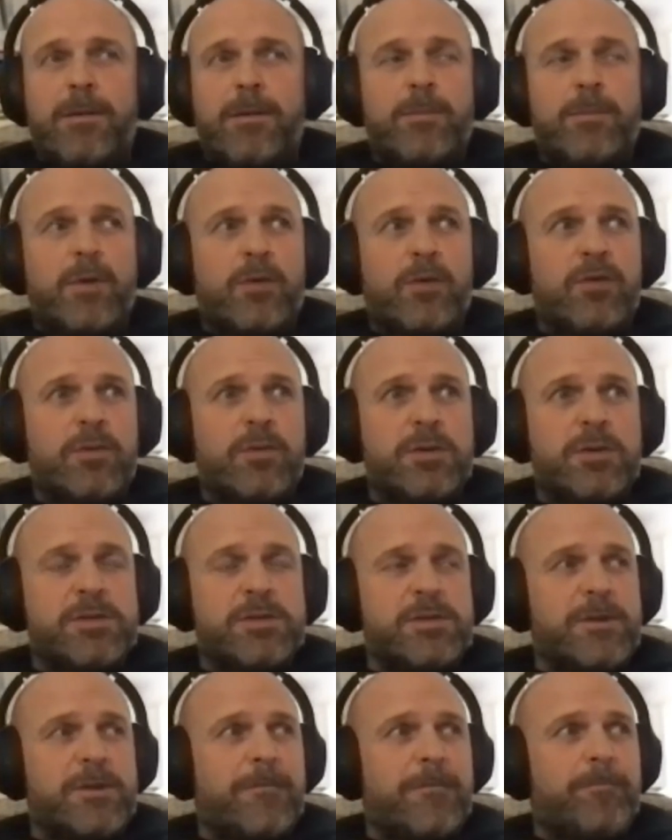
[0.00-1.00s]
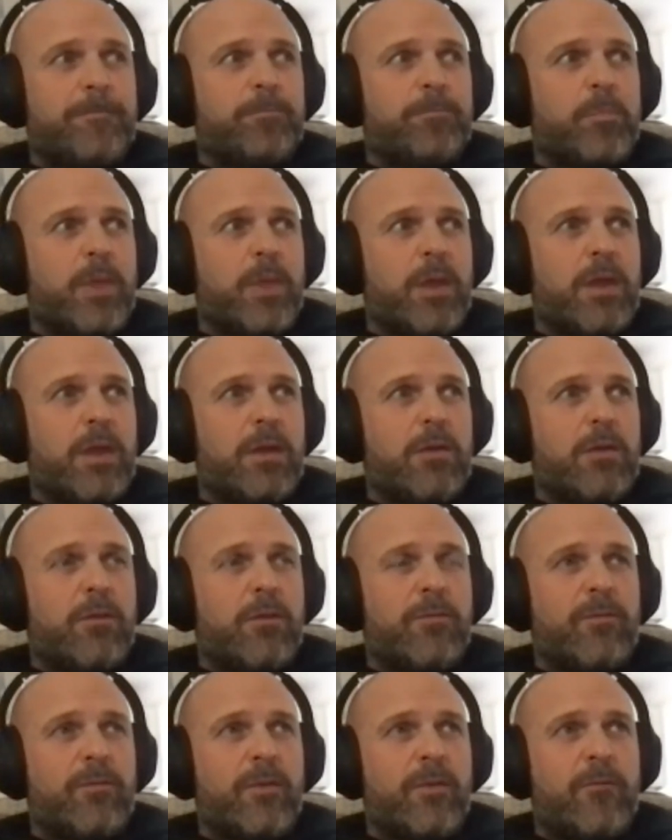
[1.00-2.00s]
customers, you know,
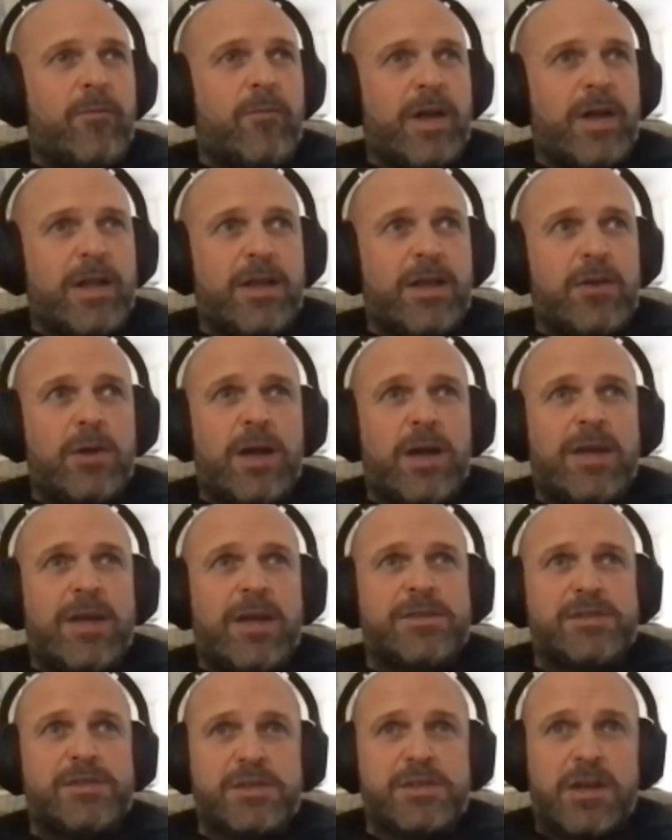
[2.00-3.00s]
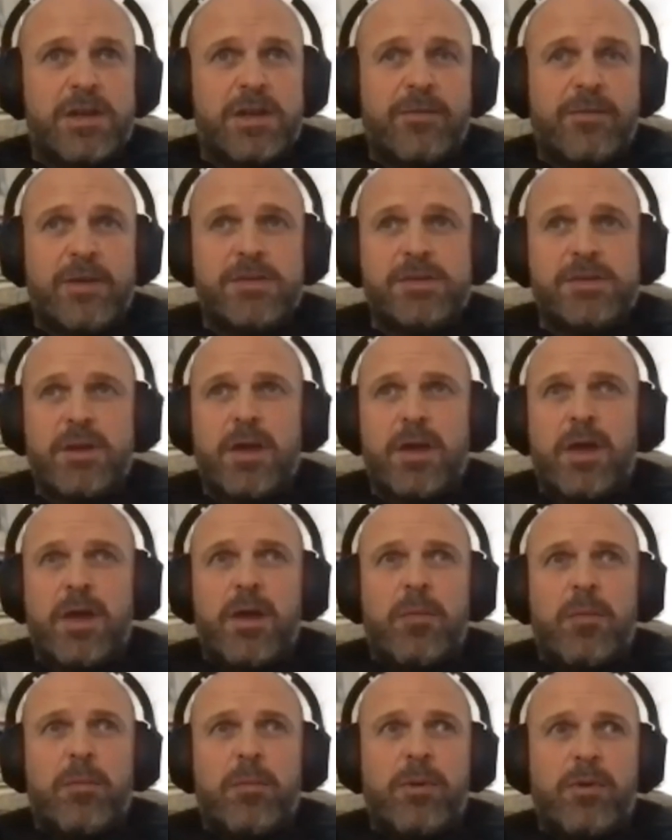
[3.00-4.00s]
value, service,
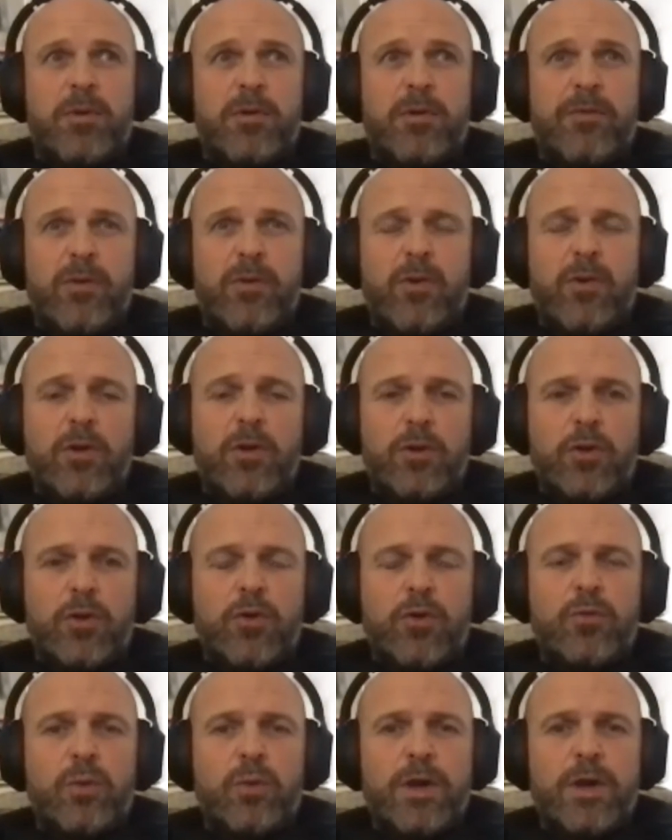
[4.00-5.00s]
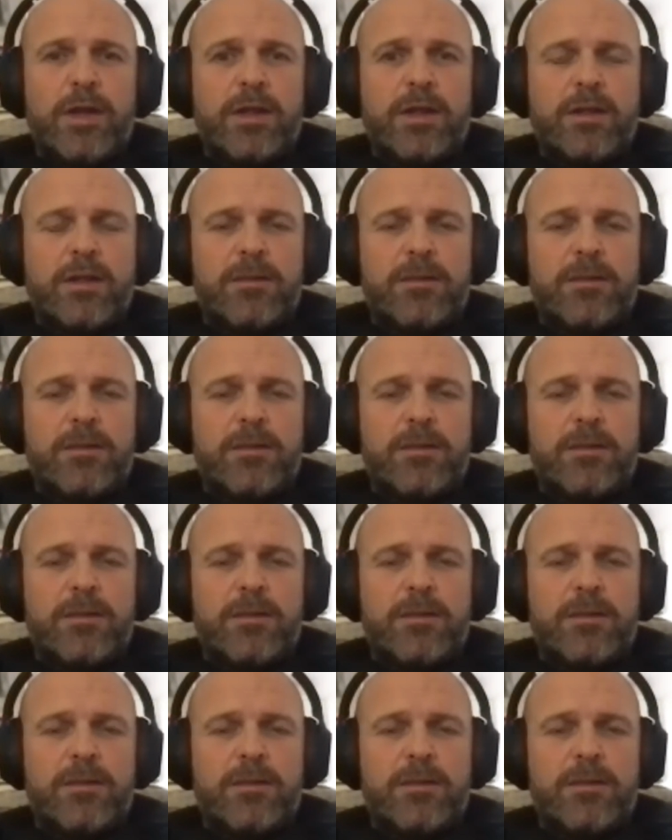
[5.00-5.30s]
but overall goodwill.